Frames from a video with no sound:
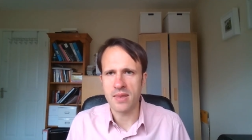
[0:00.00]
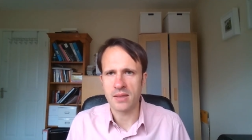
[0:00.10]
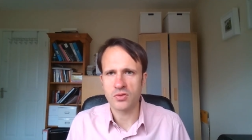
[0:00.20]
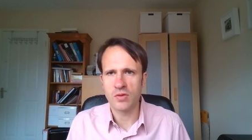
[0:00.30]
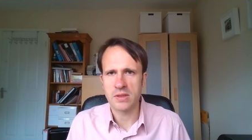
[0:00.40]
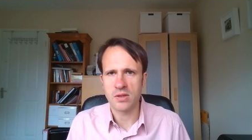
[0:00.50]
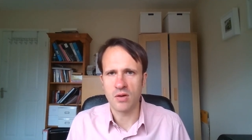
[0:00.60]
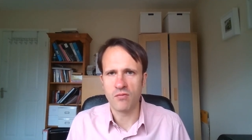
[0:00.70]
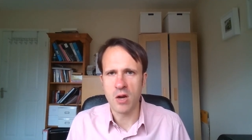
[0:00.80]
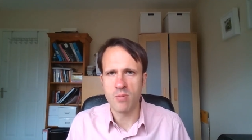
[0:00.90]
That's
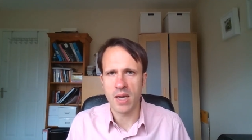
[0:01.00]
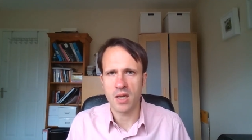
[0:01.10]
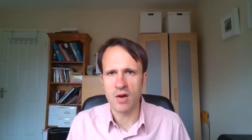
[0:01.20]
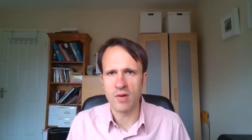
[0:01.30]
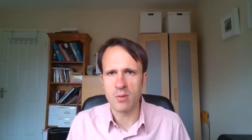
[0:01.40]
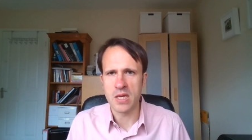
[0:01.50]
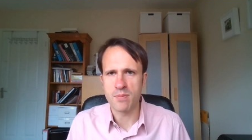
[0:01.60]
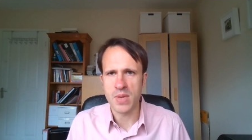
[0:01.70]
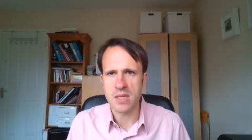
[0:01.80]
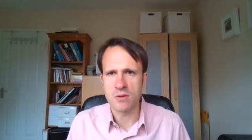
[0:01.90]
chris.roebuck,
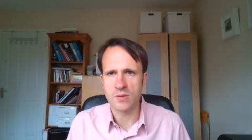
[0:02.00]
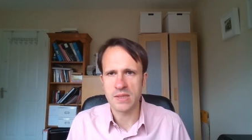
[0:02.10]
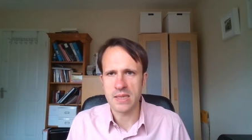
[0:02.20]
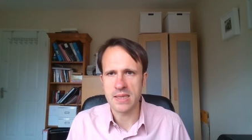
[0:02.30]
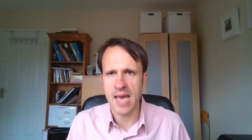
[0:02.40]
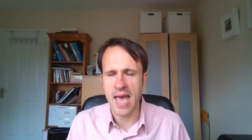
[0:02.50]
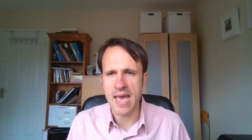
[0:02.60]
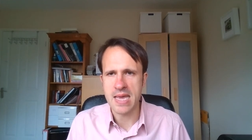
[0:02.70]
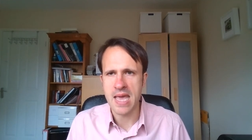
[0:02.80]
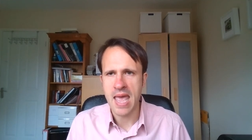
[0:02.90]

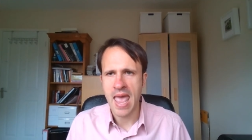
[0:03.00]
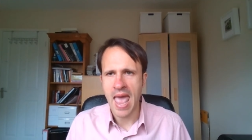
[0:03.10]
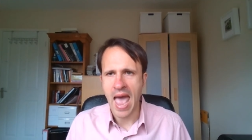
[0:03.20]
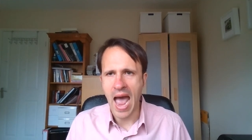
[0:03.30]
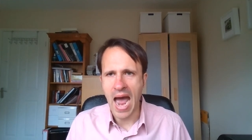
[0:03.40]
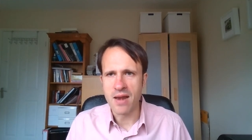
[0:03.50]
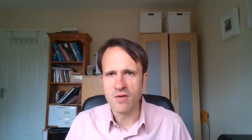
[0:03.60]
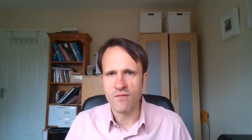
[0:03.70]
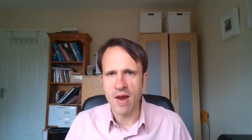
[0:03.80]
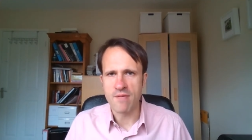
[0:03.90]
R-O-E-B-U-C-K.
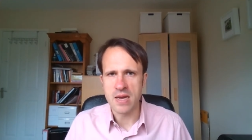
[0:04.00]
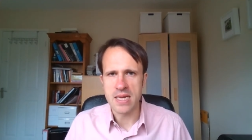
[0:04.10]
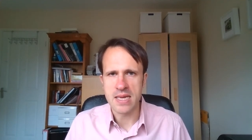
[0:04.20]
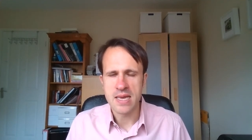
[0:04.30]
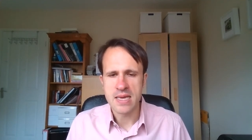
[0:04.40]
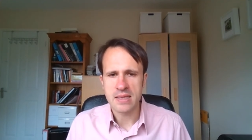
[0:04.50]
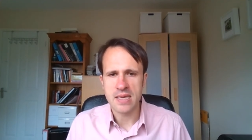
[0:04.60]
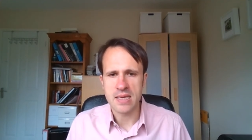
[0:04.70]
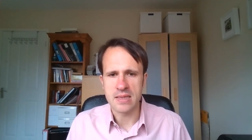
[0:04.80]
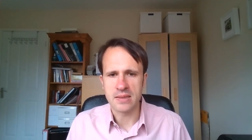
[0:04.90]
I'm very
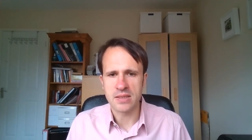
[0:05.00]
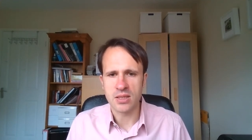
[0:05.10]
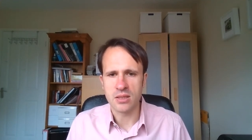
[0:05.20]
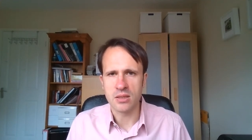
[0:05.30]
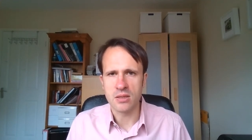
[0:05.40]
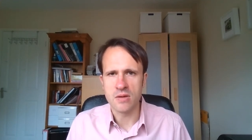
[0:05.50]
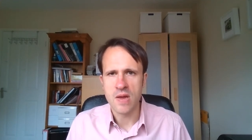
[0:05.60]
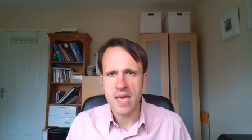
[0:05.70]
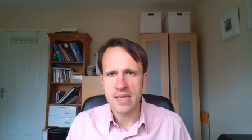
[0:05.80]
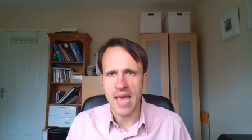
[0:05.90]
keen to
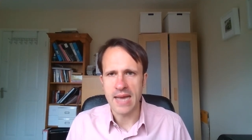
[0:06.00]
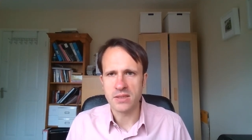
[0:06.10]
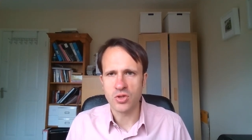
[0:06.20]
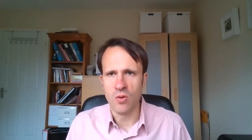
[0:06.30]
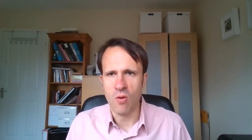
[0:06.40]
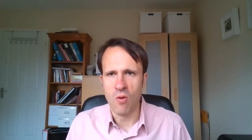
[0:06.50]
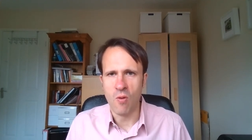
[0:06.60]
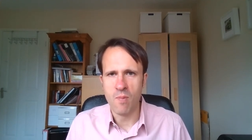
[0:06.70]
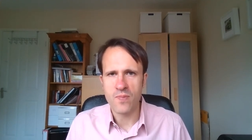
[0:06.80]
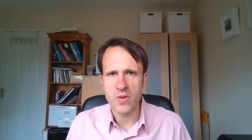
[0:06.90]
get
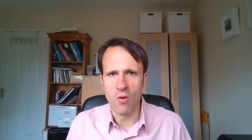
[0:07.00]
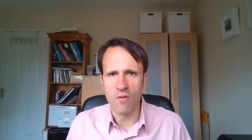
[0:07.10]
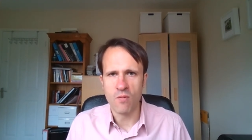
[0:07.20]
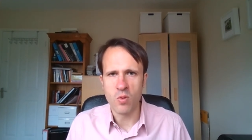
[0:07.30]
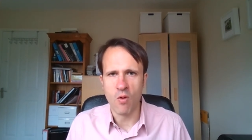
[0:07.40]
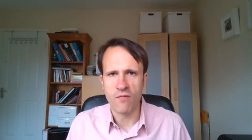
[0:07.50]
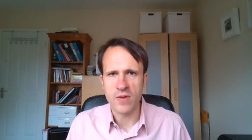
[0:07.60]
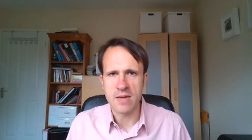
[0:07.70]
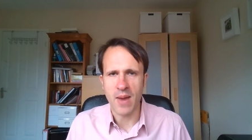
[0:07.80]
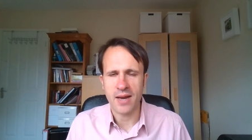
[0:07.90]
your
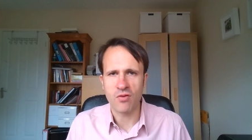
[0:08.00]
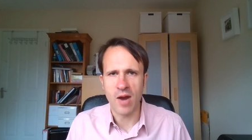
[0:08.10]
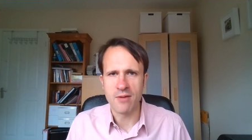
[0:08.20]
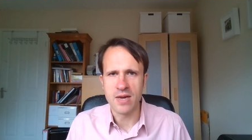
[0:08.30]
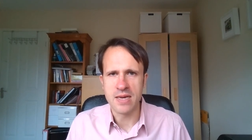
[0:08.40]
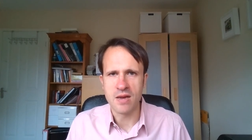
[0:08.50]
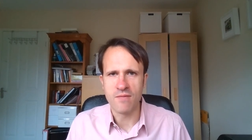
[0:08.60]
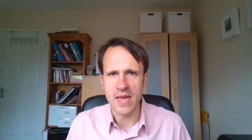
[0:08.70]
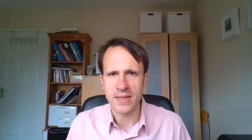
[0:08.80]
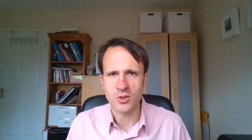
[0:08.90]
feedback around any of
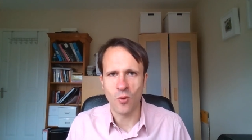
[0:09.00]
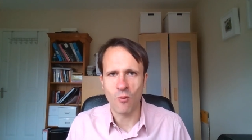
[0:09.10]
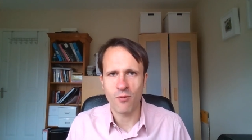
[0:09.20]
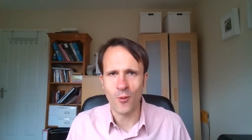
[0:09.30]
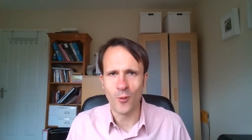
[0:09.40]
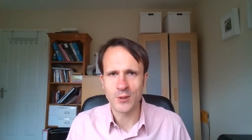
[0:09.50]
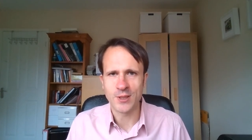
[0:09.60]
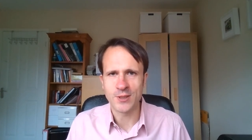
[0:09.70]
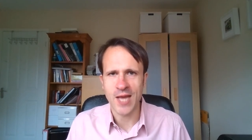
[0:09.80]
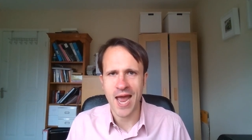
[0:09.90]
this, or thoughts
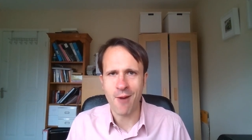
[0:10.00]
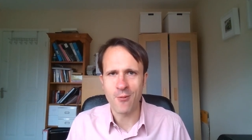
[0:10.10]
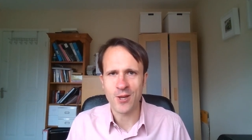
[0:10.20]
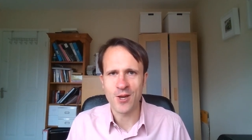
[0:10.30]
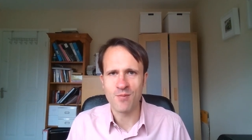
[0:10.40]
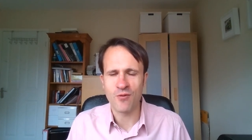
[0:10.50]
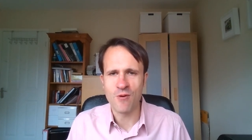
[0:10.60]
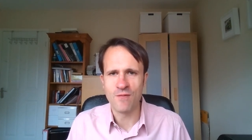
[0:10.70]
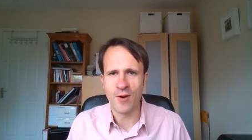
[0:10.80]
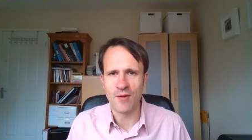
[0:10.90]
as to how we can
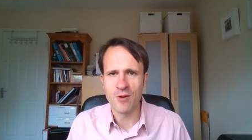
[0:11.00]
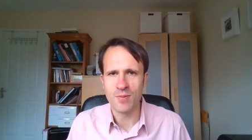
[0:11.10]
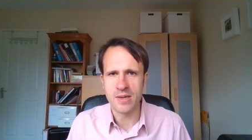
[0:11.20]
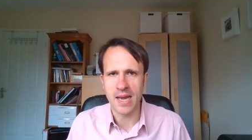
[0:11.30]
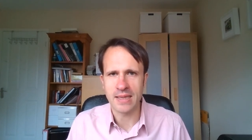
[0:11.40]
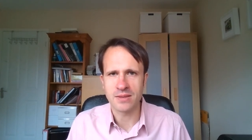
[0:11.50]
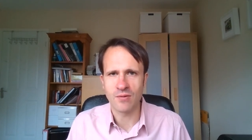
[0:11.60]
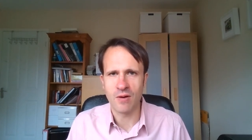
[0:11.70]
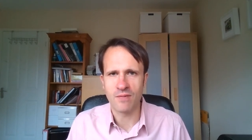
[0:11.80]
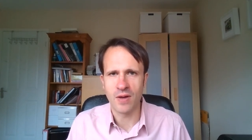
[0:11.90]
improve our open data
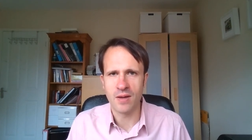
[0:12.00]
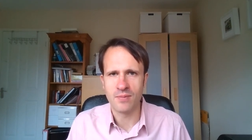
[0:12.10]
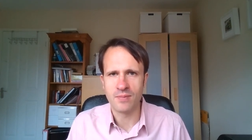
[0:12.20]
offer.